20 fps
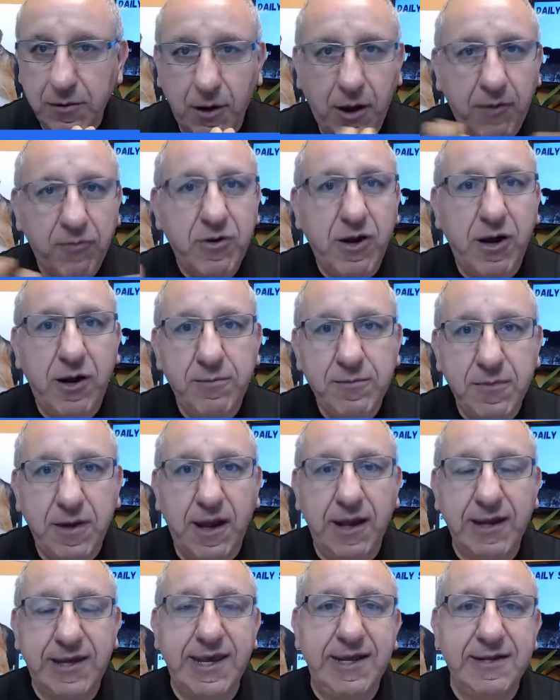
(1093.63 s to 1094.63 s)
how come
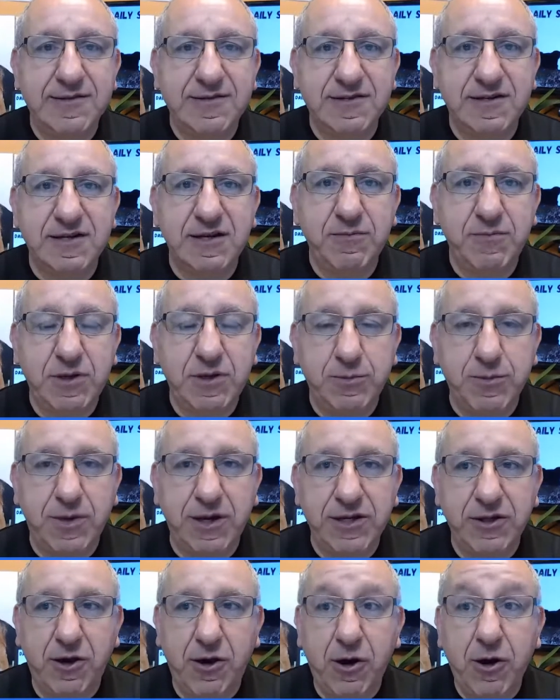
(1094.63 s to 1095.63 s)
I can't sleep with
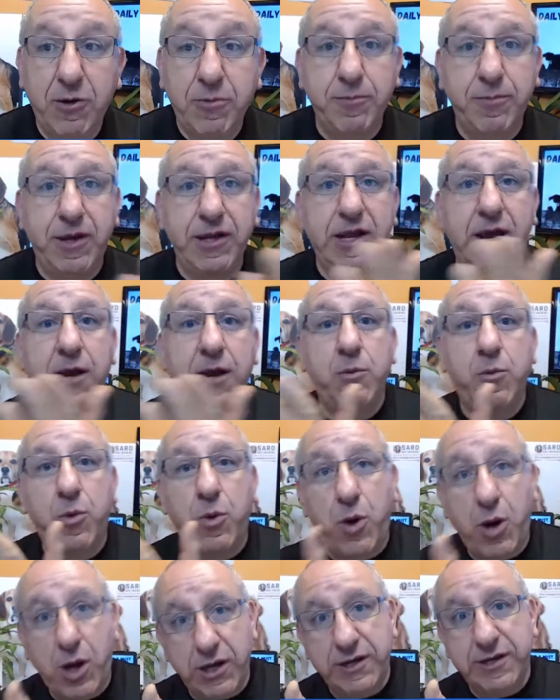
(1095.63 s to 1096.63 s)
my dog, but I
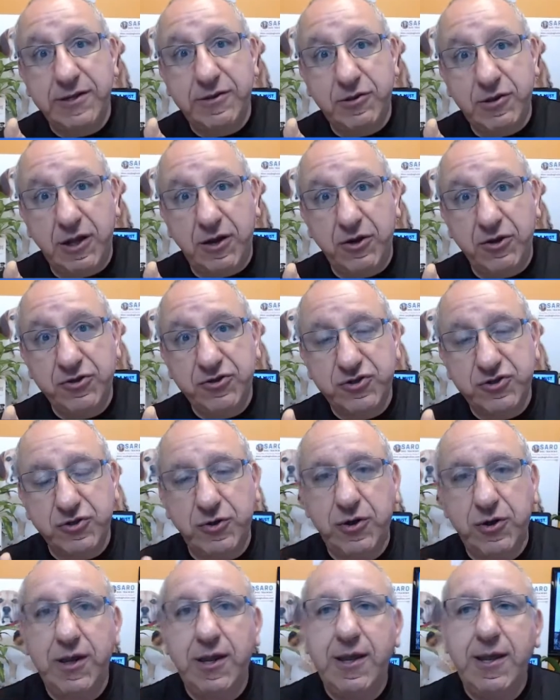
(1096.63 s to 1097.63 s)
want it
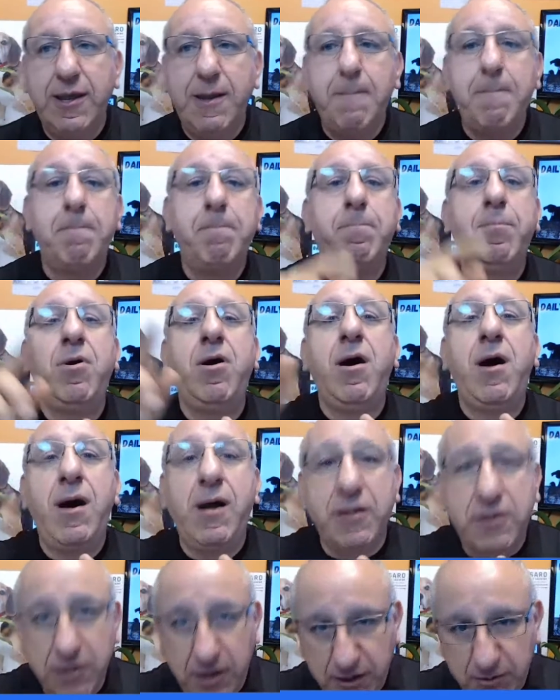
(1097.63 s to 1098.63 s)
also?
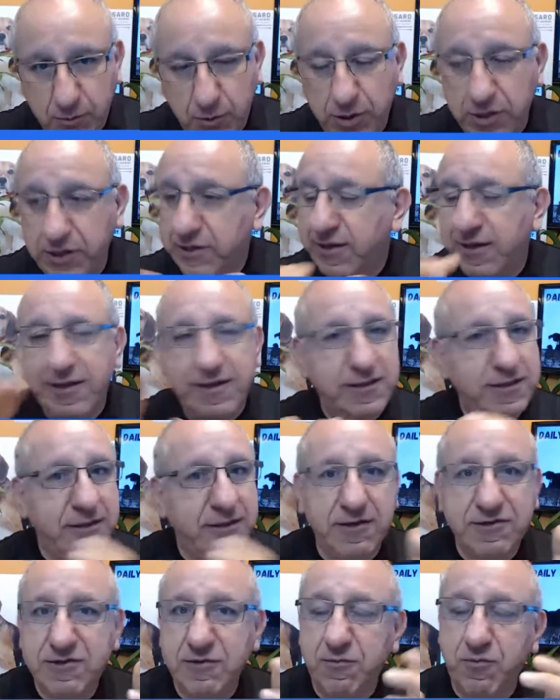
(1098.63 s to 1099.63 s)
But I want it. It
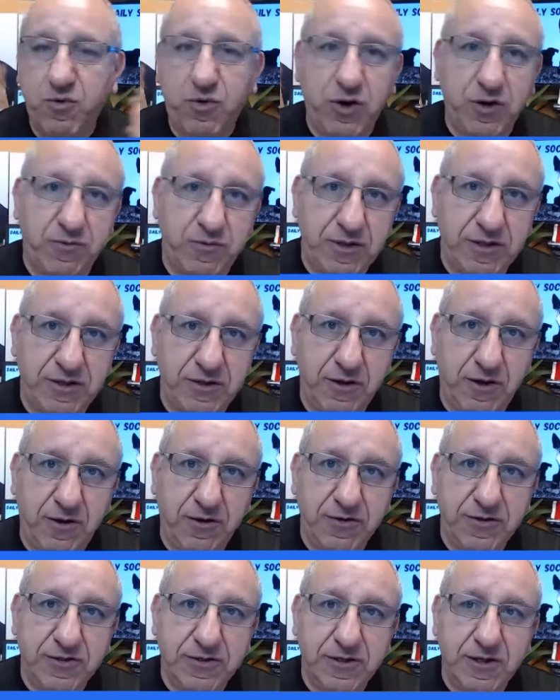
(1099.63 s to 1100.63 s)
doesn't work with
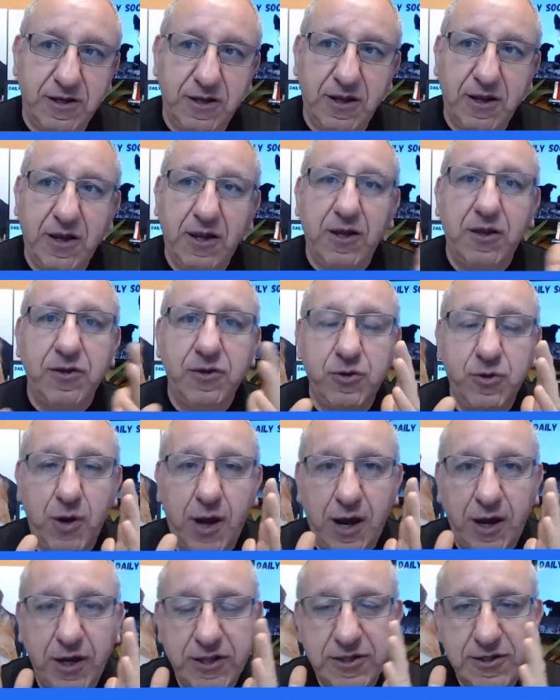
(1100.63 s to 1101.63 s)
dogs. You
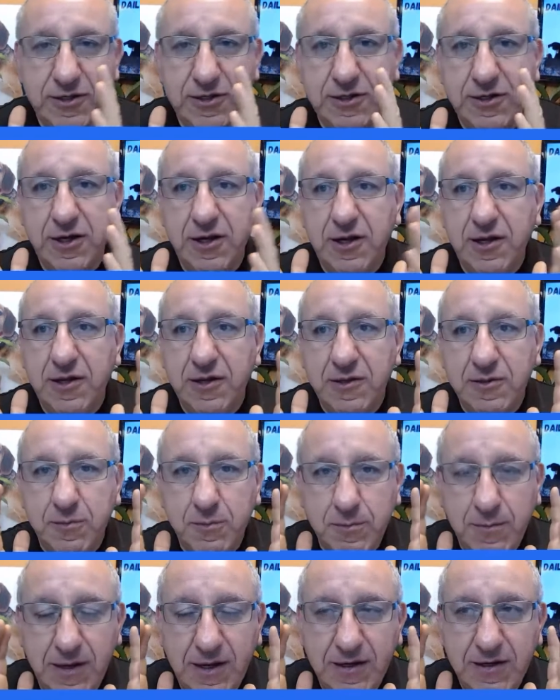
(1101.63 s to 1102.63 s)
either
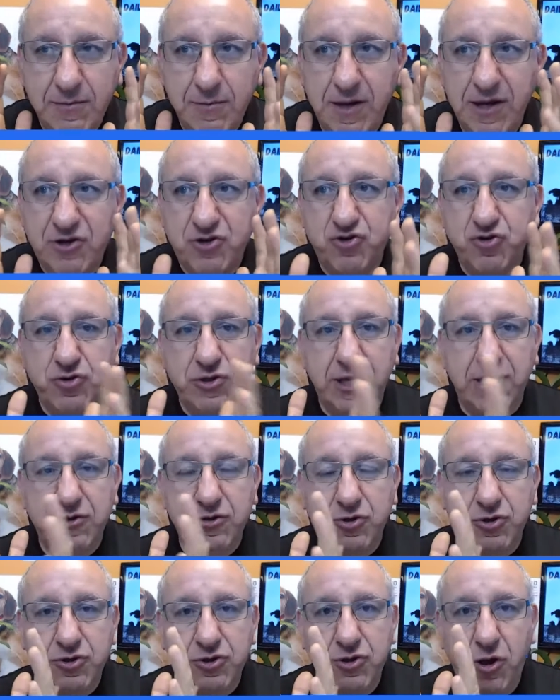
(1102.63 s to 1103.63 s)
make sure that
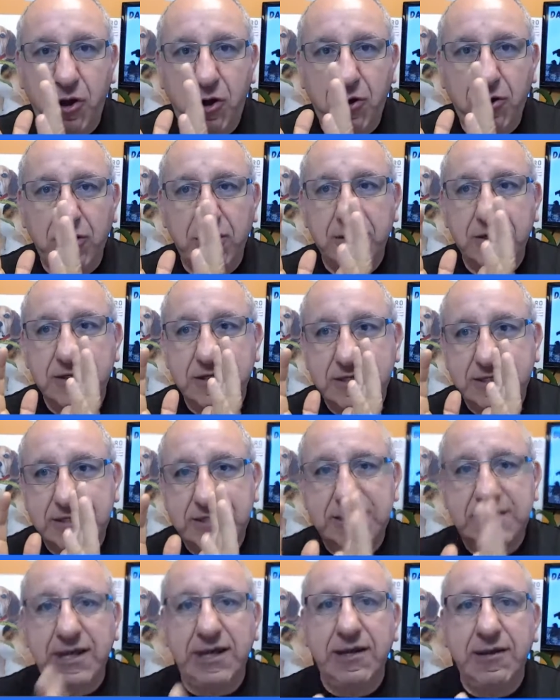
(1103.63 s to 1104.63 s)
your dog
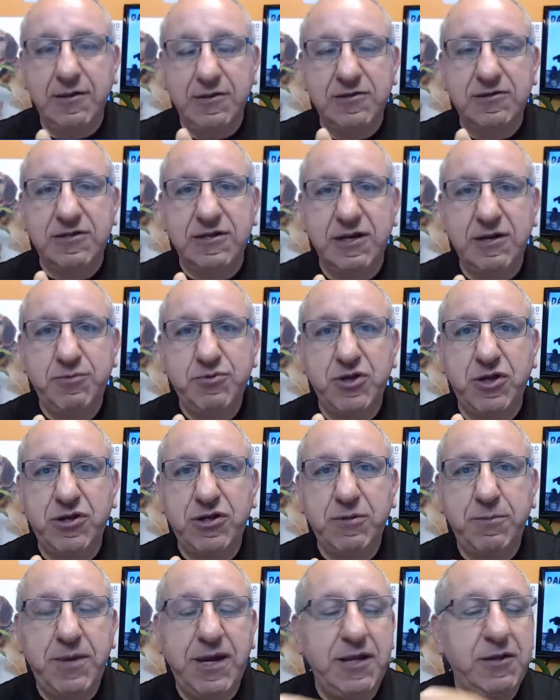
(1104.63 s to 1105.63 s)
sleeps on
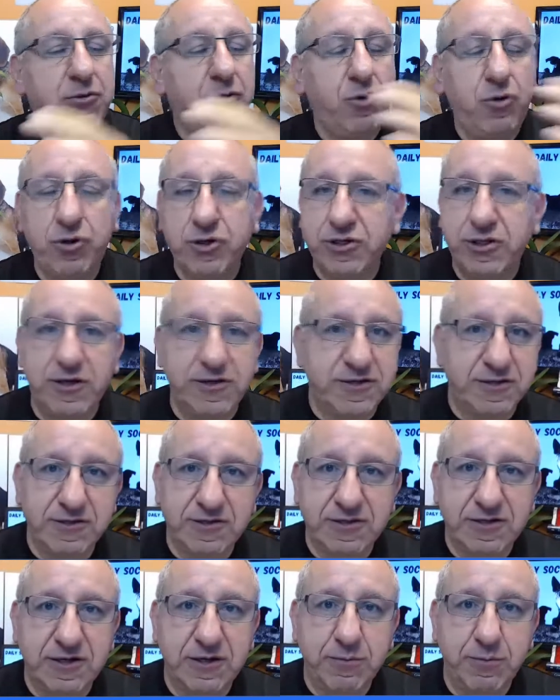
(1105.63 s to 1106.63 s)
the bed or doesn't
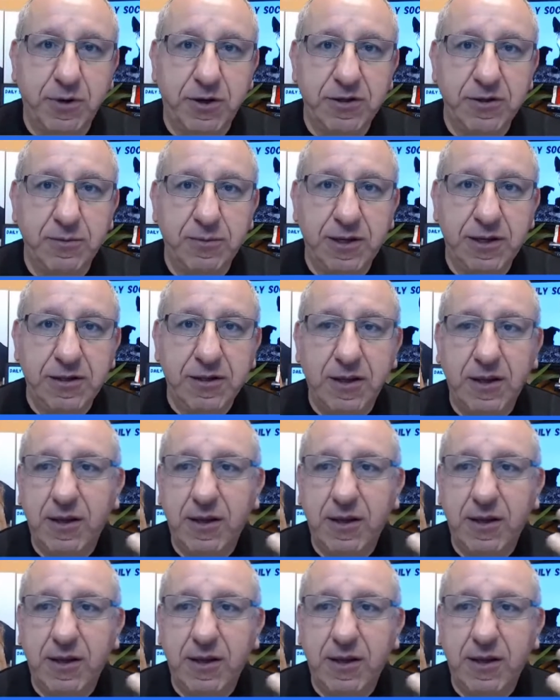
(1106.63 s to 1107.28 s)
sleep on the bed.